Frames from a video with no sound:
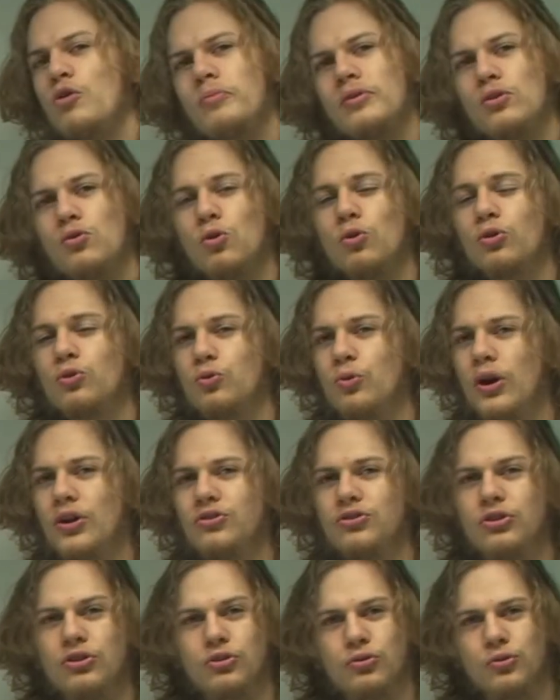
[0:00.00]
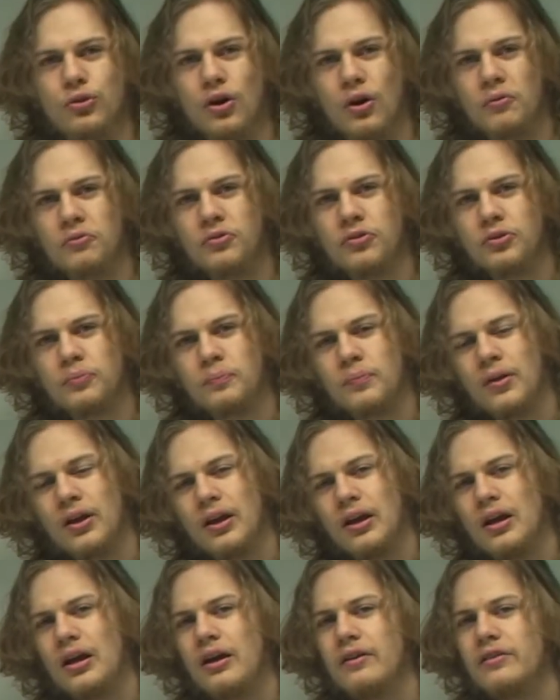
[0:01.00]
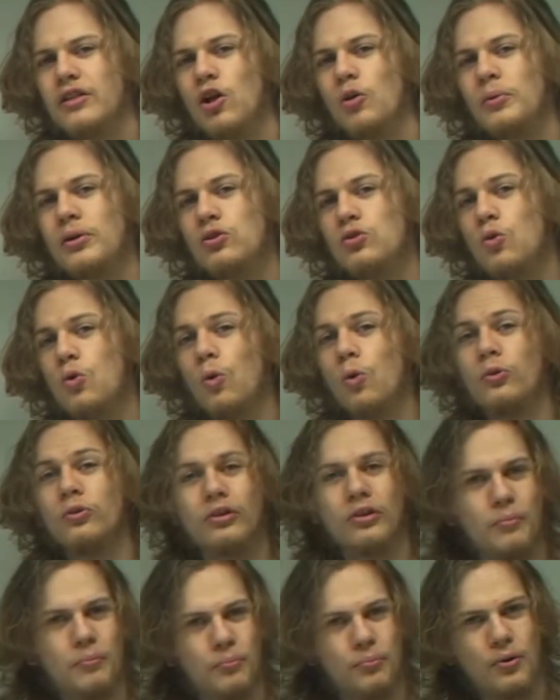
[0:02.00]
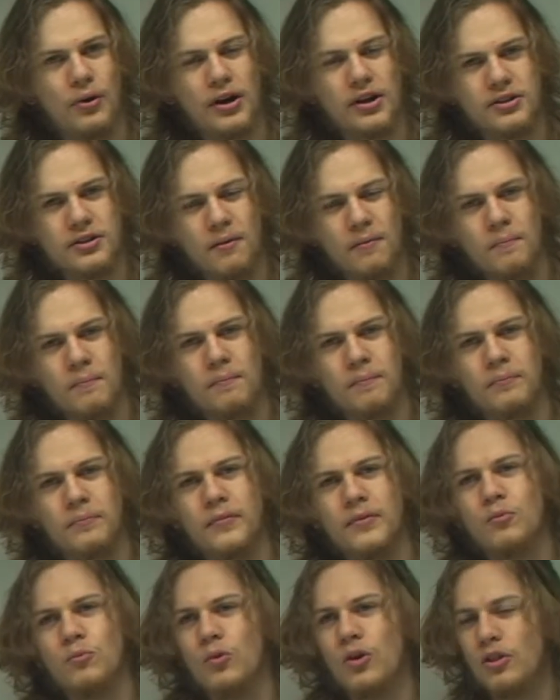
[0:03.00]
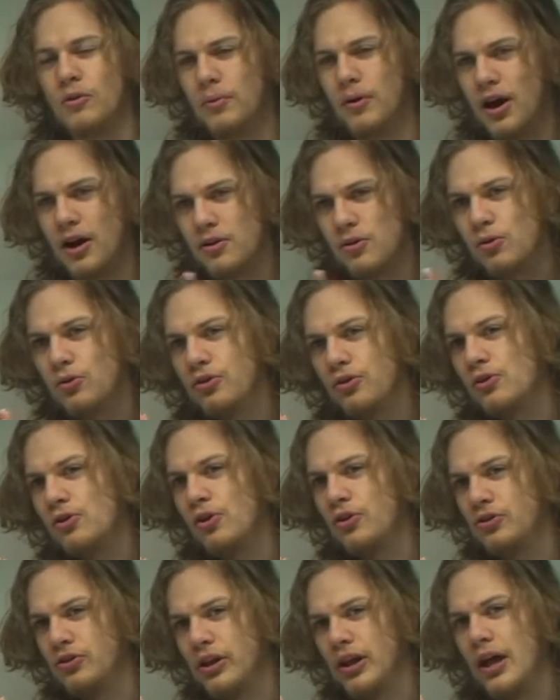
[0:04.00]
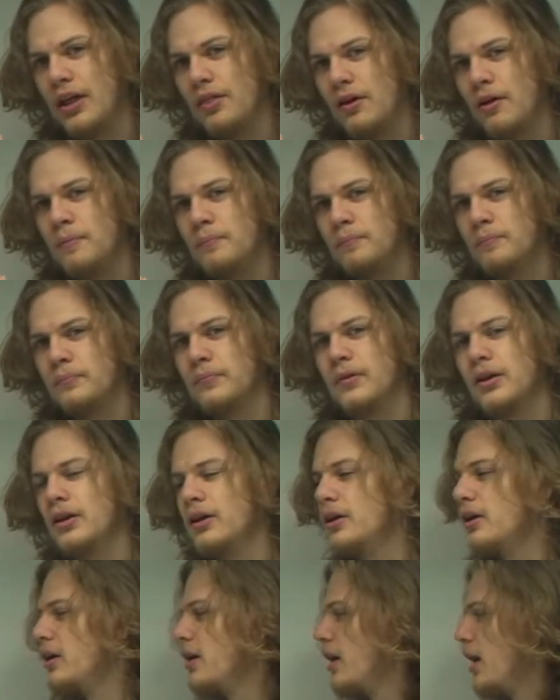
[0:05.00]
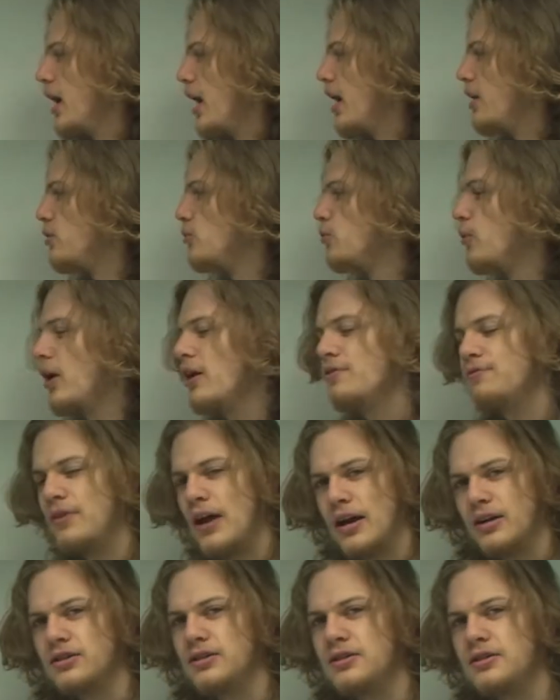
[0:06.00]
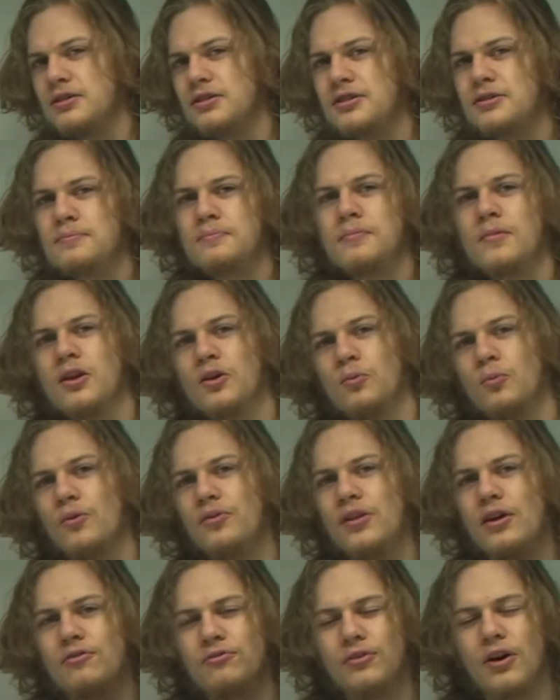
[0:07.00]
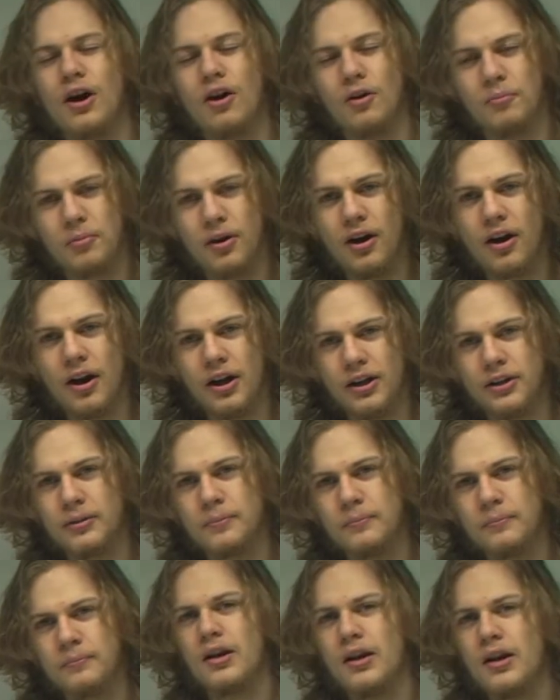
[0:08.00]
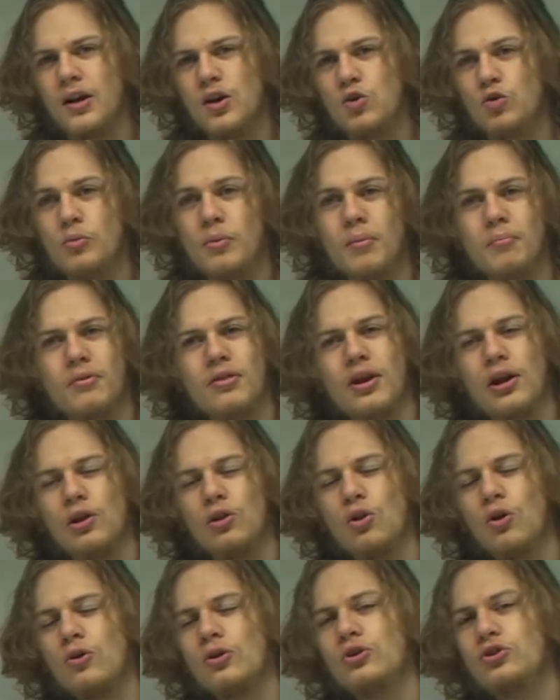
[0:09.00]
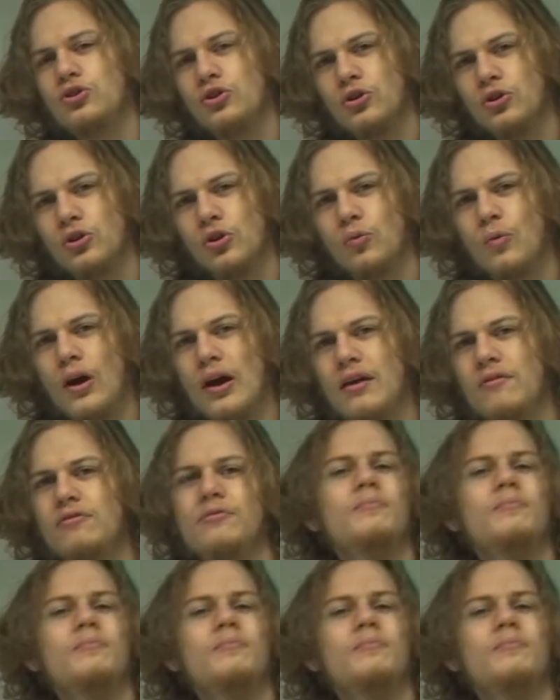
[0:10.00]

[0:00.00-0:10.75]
be called crests and troughs. They'll be called compression, where the particles are close together, and rarefactions, when they're far apart. Remember that a longitudinal wave